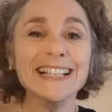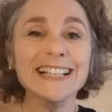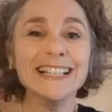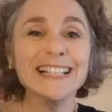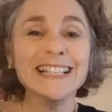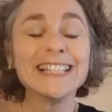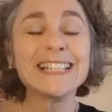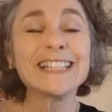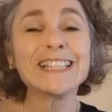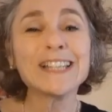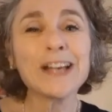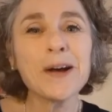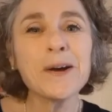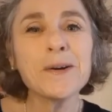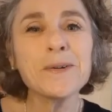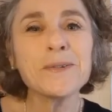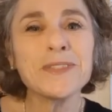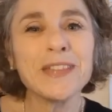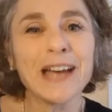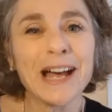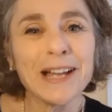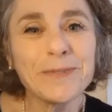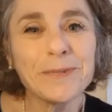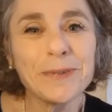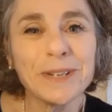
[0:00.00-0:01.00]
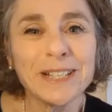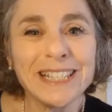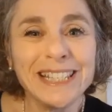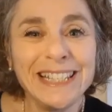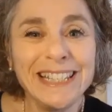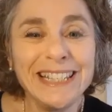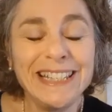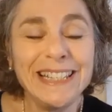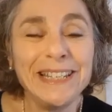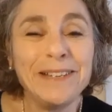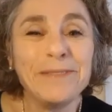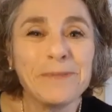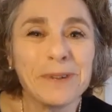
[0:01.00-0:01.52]
So that was
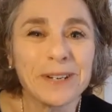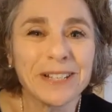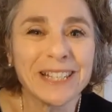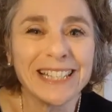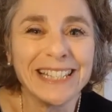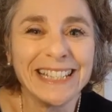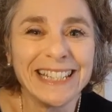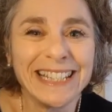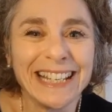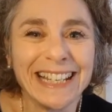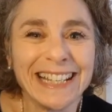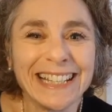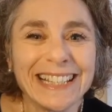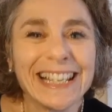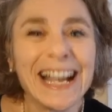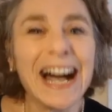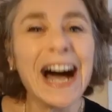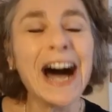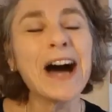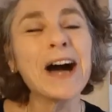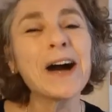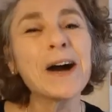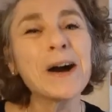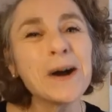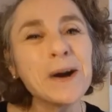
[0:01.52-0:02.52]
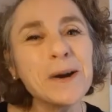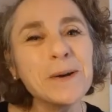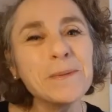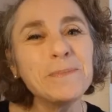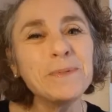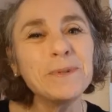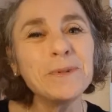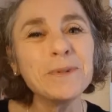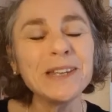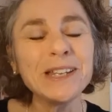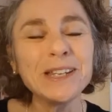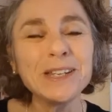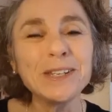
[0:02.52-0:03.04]
easy, wasn't it? I
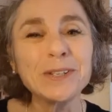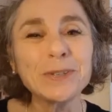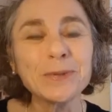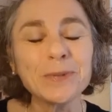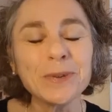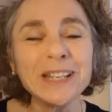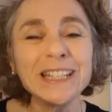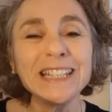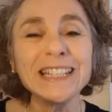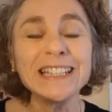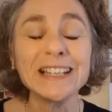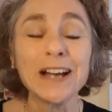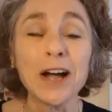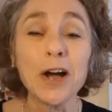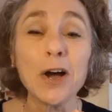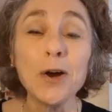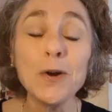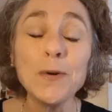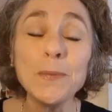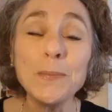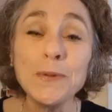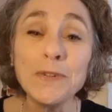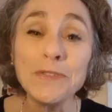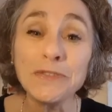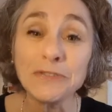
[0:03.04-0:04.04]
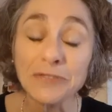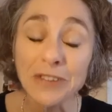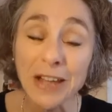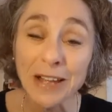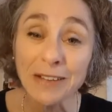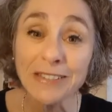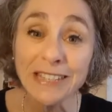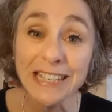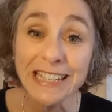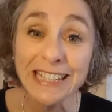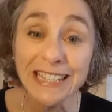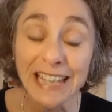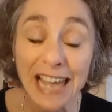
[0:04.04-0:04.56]
hope you enjoyed it. I hope you
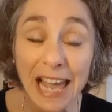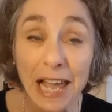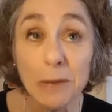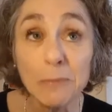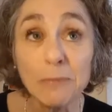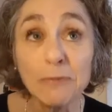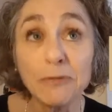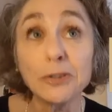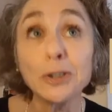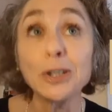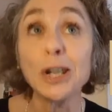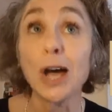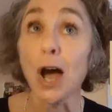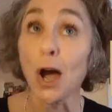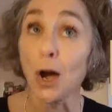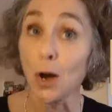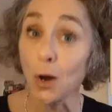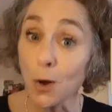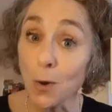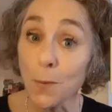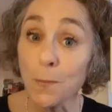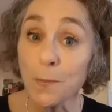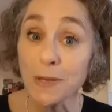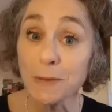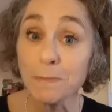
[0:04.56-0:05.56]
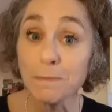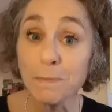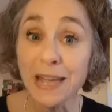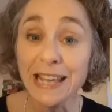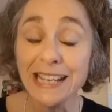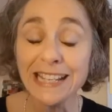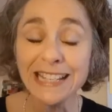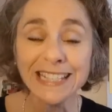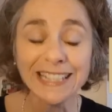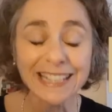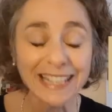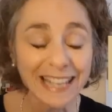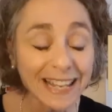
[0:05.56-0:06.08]
found it helpful. I hope it
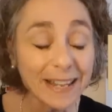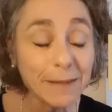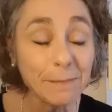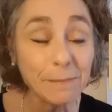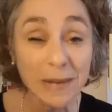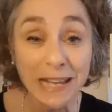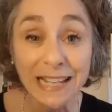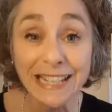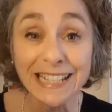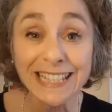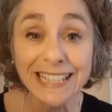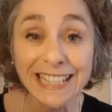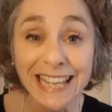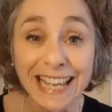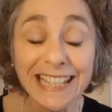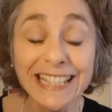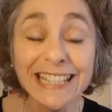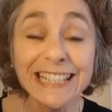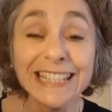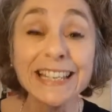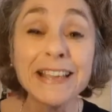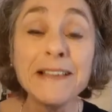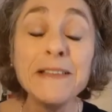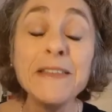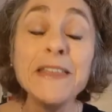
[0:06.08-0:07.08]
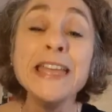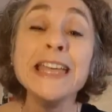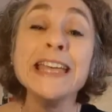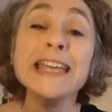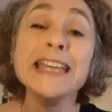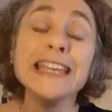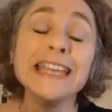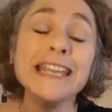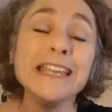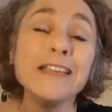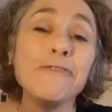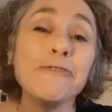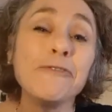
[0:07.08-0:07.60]
made, se made sense.
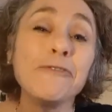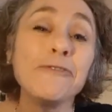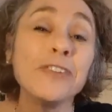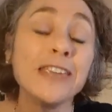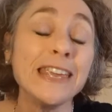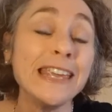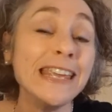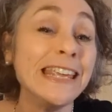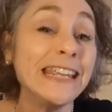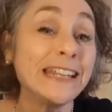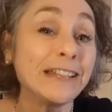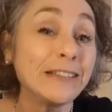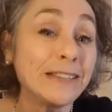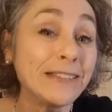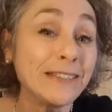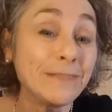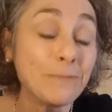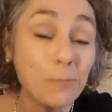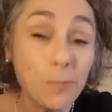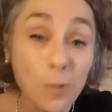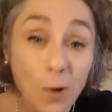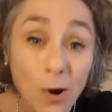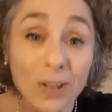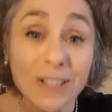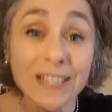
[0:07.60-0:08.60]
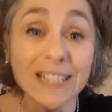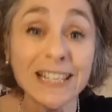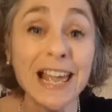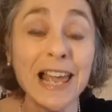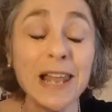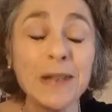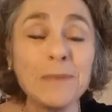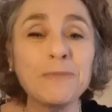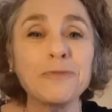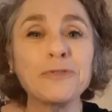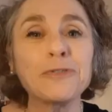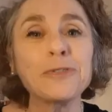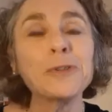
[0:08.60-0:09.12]
If it was
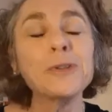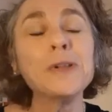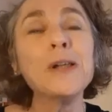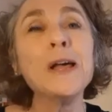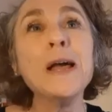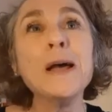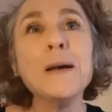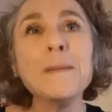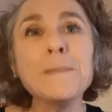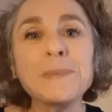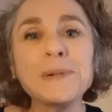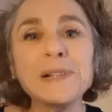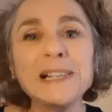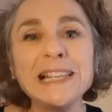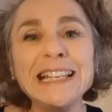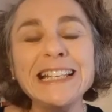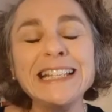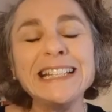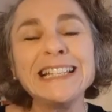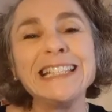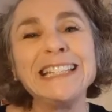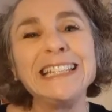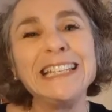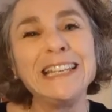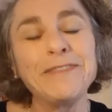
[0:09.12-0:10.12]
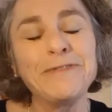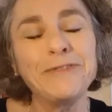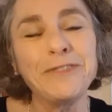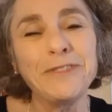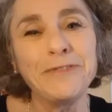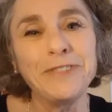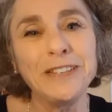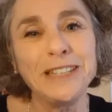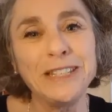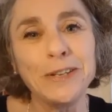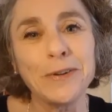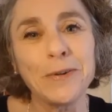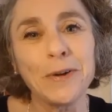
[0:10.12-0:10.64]
helpful, please give the
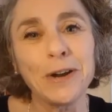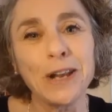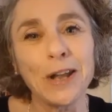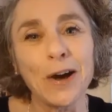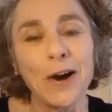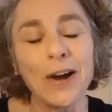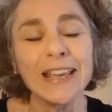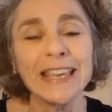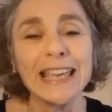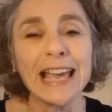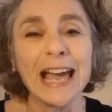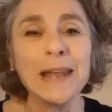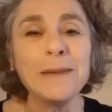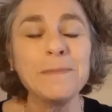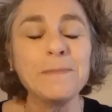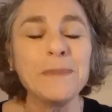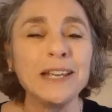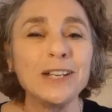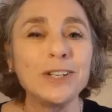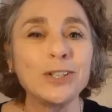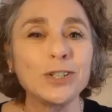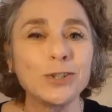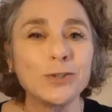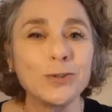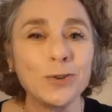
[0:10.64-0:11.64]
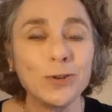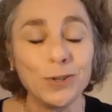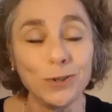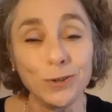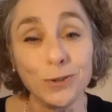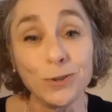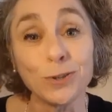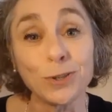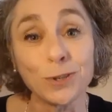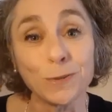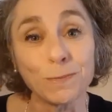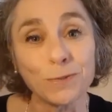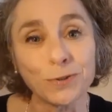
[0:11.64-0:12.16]
video a like and make sure
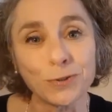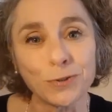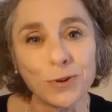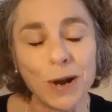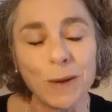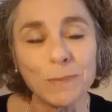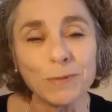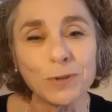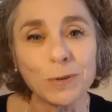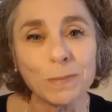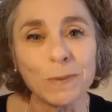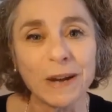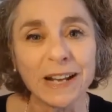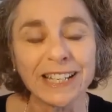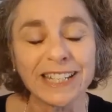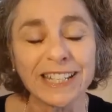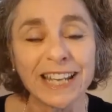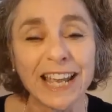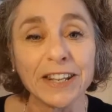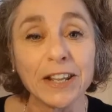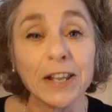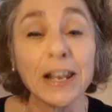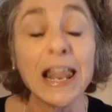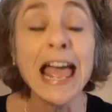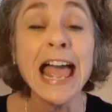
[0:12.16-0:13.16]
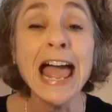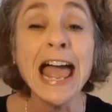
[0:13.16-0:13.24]
you subscribe to my channel.